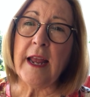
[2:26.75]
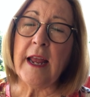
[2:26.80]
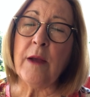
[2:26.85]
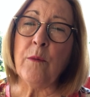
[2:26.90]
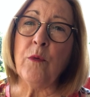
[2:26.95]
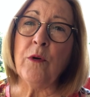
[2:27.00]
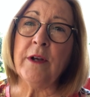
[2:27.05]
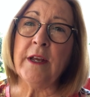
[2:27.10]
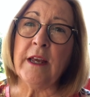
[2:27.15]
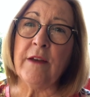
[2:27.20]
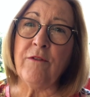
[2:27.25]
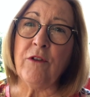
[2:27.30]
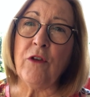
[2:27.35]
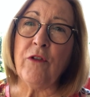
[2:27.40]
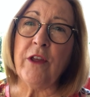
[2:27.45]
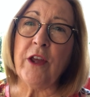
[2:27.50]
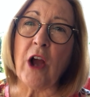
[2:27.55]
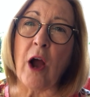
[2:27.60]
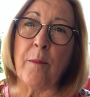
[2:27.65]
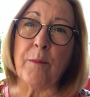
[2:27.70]
it will give
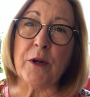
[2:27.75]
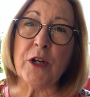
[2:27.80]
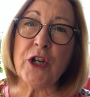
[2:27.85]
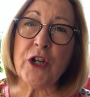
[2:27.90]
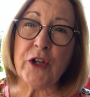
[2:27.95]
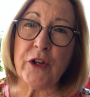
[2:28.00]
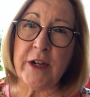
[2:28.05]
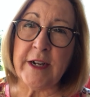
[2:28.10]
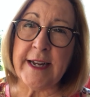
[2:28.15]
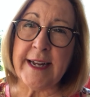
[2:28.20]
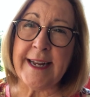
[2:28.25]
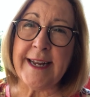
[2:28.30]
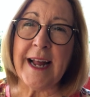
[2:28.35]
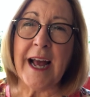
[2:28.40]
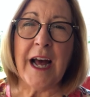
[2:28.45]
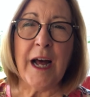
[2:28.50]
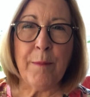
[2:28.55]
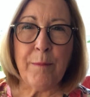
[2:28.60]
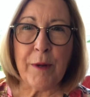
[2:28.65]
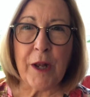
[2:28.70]
you the opportunity to
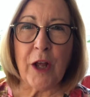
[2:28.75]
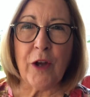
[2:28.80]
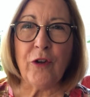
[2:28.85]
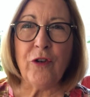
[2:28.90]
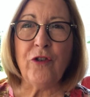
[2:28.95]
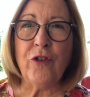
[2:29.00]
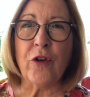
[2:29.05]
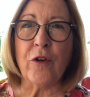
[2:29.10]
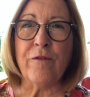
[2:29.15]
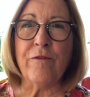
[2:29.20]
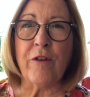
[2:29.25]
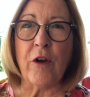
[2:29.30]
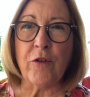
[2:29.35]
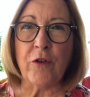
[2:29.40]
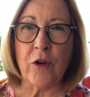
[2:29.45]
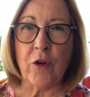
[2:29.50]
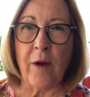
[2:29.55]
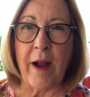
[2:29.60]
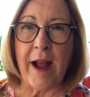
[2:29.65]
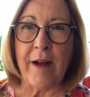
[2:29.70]
upload your
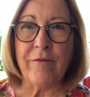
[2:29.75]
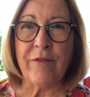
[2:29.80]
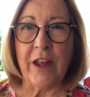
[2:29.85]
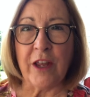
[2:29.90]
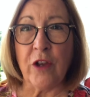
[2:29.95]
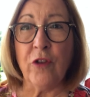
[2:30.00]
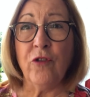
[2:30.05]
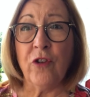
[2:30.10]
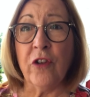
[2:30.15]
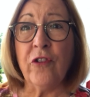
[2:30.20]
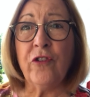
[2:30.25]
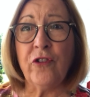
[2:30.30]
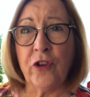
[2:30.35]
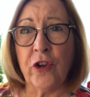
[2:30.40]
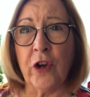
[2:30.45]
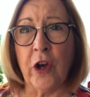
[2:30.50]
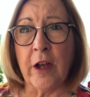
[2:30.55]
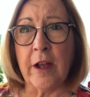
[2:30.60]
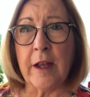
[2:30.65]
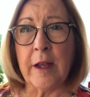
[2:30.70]
photograph that you just
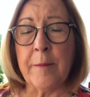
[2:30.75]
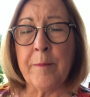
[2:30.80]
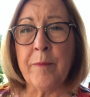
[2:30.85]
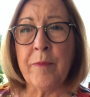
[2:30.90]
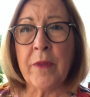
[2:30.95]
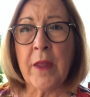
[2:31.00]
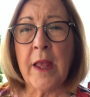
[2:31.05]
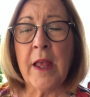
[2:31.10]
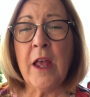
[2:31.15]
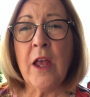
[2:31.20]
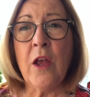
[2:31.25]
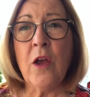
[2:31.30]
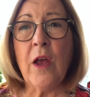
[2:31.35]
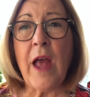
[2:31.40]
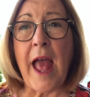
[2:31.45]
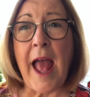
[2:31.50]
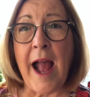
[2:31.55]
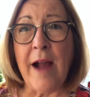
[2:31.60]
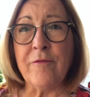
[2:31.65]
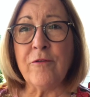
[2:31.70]
took.
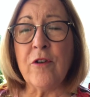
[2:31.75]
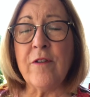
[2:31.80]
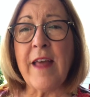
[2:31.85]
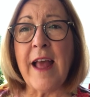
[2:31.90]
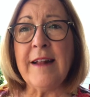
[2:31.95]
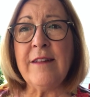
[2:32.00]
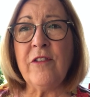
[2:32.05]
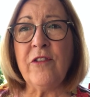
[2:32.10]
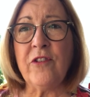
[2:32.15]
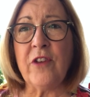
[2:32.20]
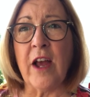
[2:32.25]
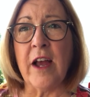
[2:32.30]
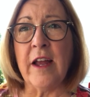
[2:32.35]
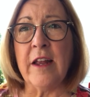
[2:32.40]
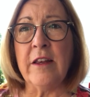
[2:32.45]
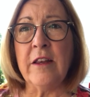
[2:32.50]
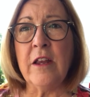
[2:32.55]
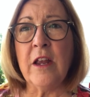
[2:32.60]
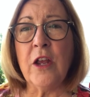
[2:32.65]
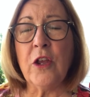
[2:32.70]
After that's
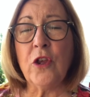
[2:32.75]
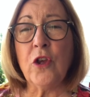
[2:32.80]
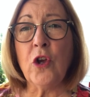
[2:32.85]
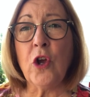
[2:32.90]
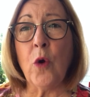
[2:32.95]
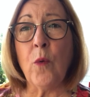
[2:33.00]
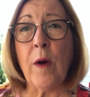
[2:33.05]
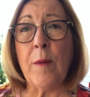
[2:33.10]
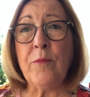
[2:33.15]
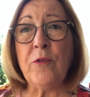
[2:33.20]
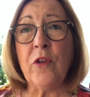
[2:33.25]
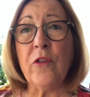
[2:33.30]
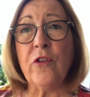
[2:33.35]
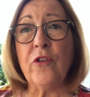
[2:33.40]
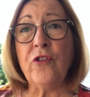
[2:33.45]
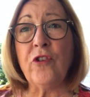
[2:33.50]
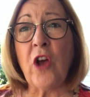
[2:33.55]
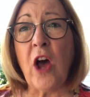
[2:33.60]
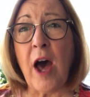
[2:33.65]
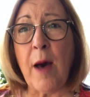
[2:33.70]
done, you go up to
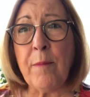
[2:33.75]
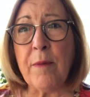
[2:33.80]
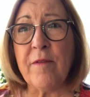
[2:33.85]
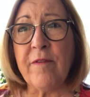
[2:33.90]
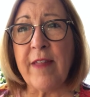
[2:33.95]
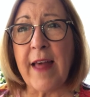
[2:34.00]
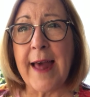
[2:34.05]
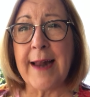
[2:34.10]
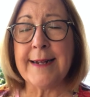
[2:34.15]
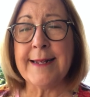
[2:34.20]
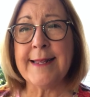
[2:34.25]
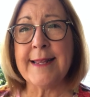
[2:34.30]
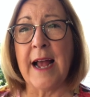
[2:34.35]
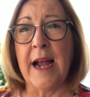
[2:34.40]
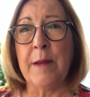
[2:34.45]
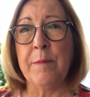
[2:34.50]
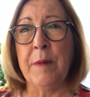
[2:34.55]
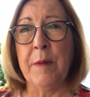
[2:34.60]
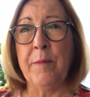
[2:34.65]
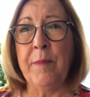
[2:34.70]
the top of that
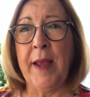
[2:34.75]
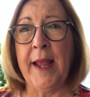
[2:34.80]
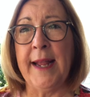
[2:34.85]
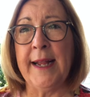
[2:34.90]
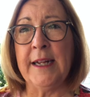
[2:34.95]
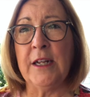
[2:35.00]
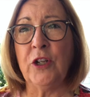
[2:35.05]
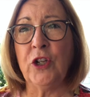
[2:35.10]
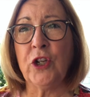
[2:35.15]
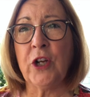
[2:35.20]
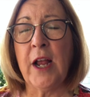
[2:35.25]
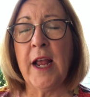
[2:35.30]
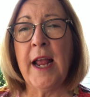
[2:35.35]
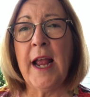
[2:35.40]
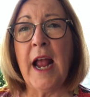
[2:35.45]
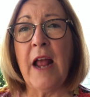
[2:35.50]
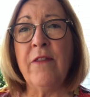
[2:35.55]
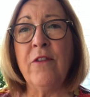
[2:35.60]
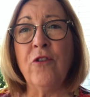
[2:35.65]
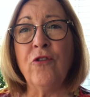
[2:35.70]
assignment page
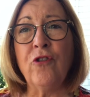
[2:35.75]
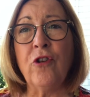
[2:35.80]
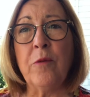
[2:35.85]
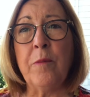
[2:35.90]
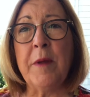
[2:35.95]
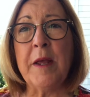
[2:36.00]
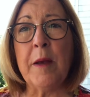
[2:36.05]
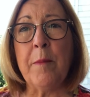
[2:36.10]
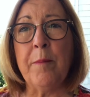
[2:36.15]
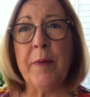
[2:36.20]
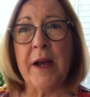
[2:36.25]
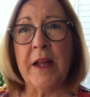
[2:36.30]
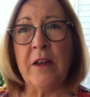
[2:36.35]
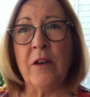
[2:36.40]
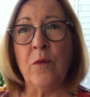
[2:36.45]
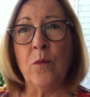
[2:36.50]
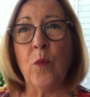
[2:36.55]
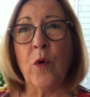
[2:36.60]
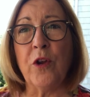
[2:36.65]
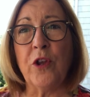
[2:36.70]
and there should be a
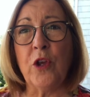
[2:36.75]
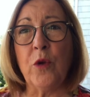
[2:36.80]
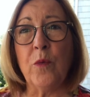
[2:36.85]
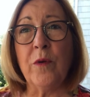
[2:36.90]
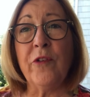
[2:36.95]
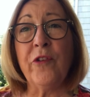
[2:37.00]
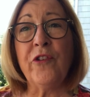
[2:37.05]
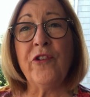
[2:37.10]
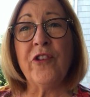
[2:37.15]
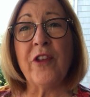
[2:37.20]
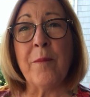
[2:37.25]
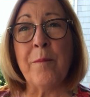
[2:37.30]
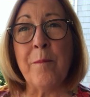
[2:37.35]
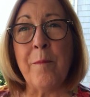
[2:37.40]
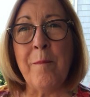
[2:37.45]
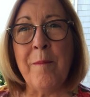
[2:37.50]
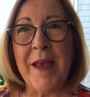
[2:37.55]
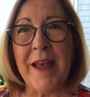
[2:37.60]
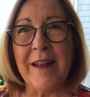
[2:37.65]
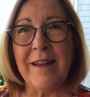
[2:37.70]
button where you will
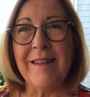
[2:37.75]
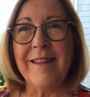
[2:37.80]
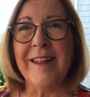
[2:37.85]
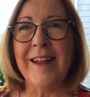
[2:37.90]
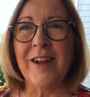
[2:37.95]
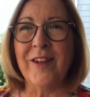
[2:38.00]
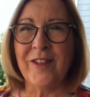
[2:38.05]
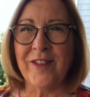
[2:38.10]
submit the